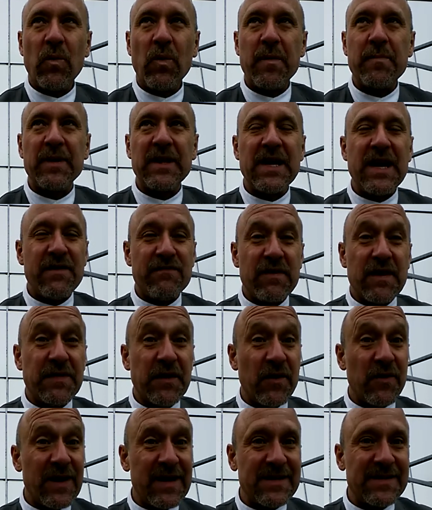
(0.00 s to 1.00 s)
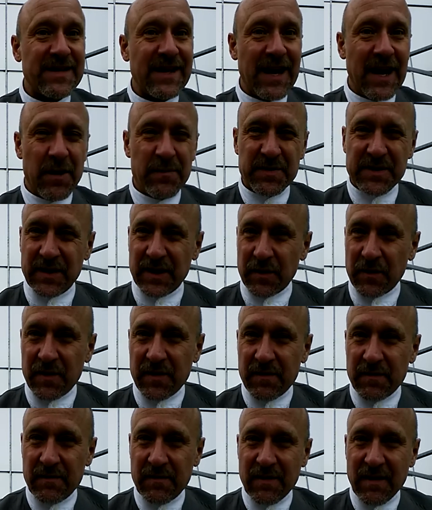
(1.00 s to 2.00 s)
we believe that there is an absolute
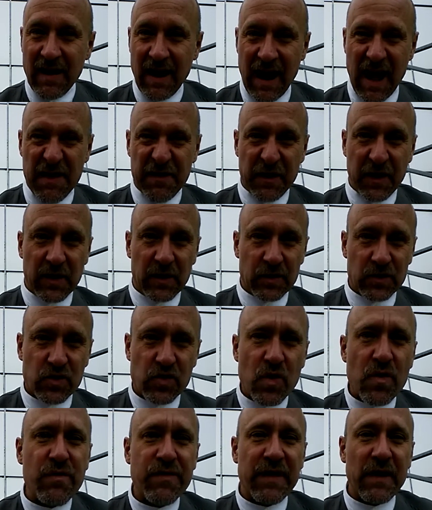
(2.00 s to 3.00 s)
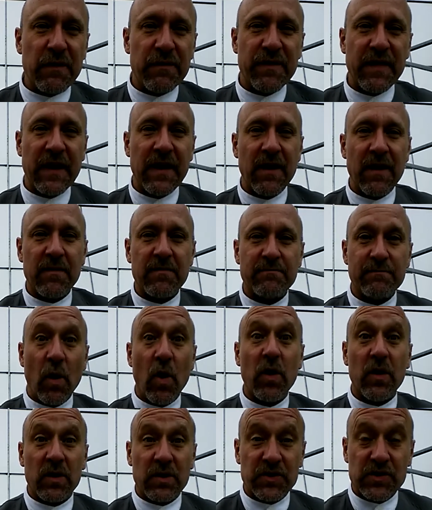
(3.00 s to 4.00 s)
ethical truth out there,
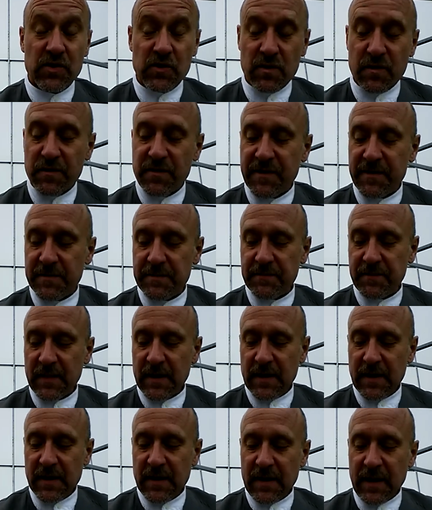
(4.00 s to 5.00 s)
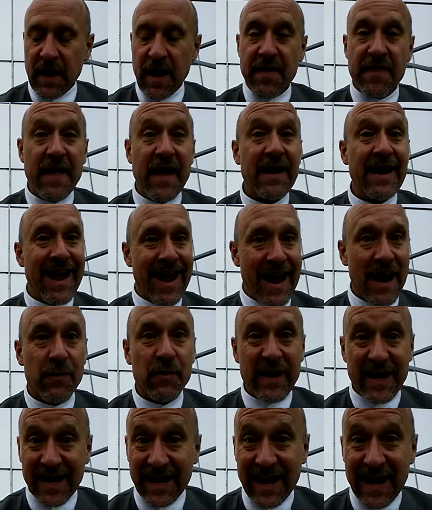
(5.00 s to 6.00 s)
moral truth, and that A,
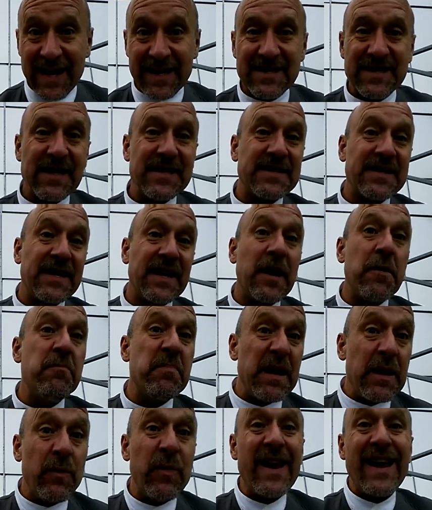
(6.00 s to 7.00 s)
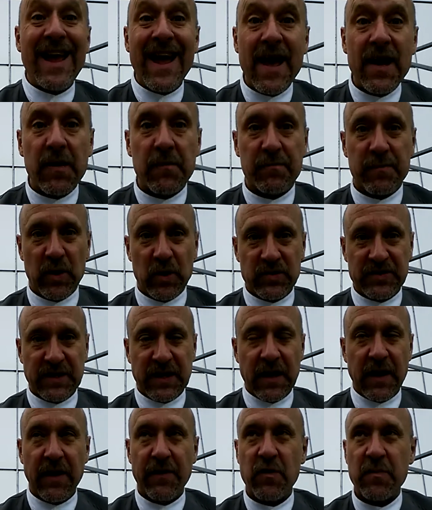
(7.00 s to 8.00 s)
we can access it, and B, we can impose
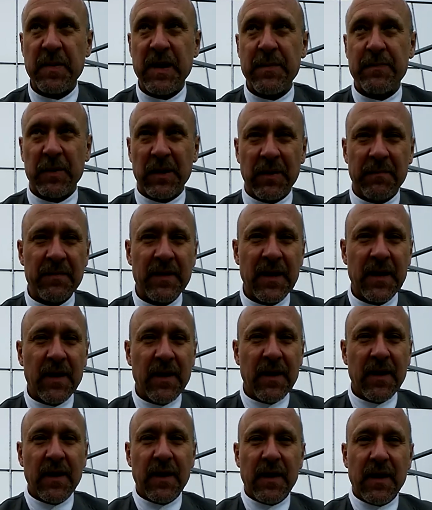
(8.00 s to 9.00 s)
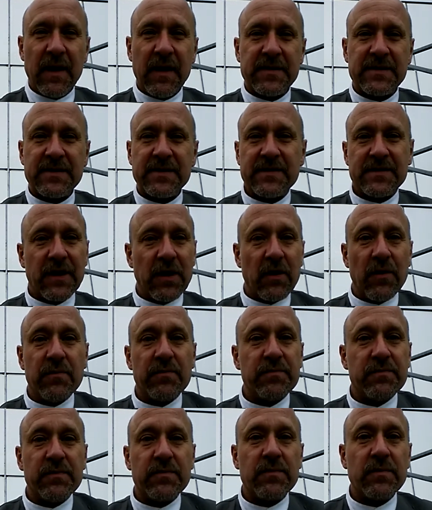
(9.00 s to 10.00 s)
it on other people. It's, you know,
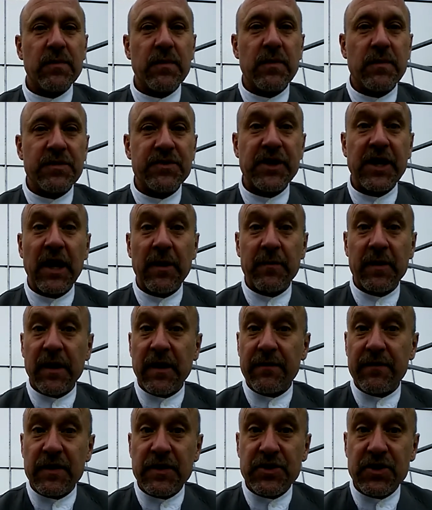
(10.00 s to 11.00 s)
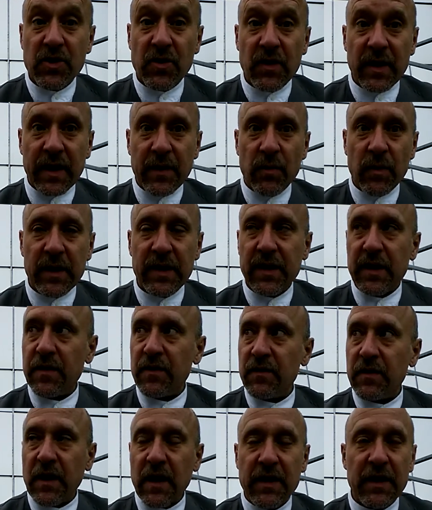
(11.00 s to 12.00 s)
Gentlemen of the jury, what do
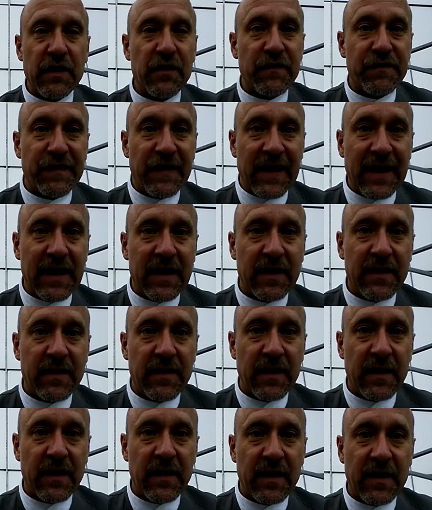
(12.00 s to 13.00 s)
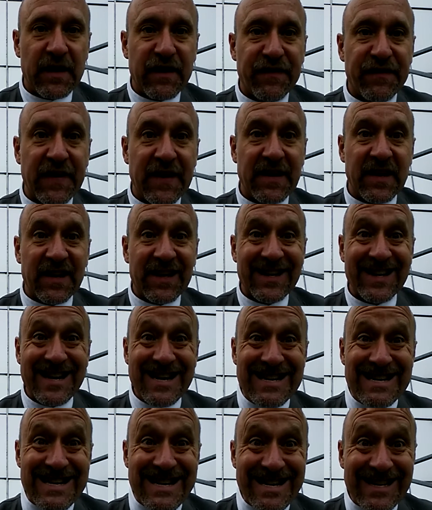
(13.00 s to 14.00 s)
you, how do you find the uh, defendant?
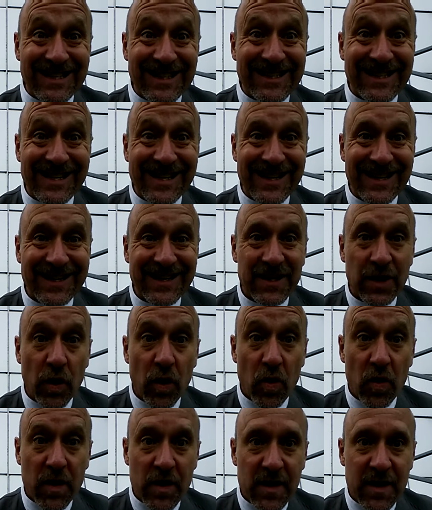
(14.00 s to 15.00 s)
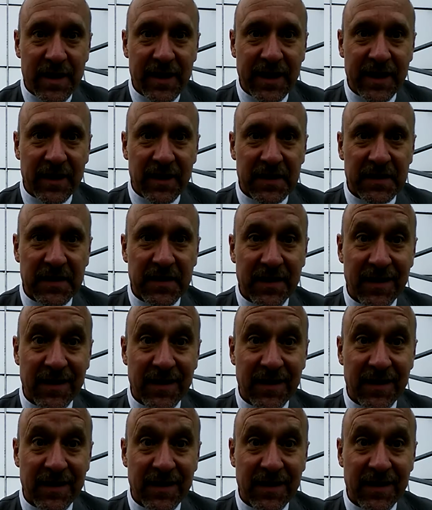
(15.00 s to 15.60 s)
Guilty or not guilty?